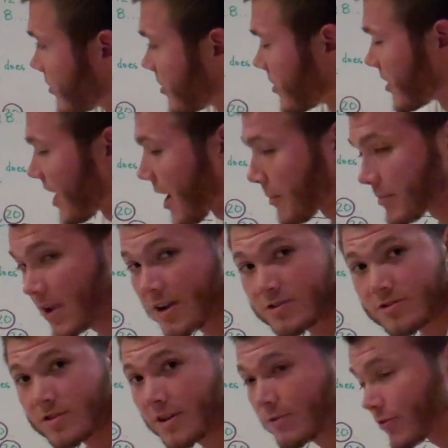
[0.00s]
The denominators
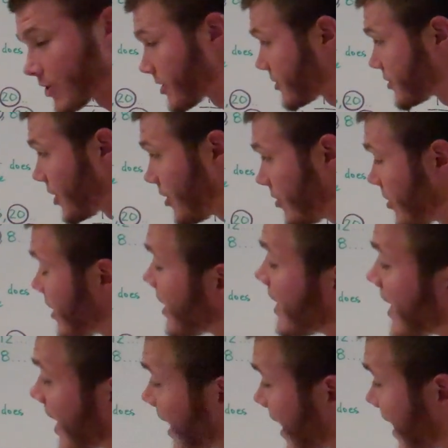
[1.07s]
are different. So
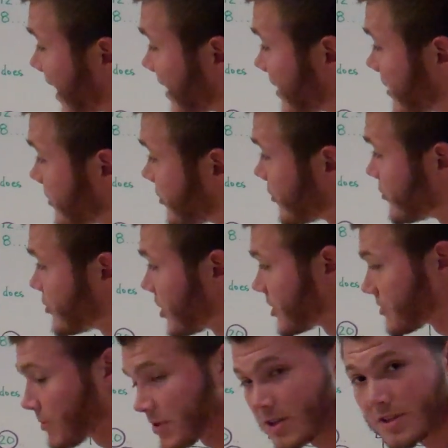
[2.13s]
I need to
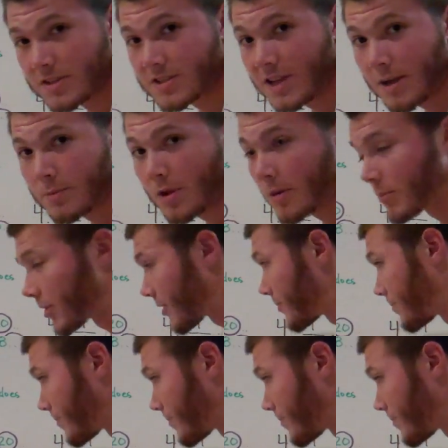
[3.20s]
change them into the same number.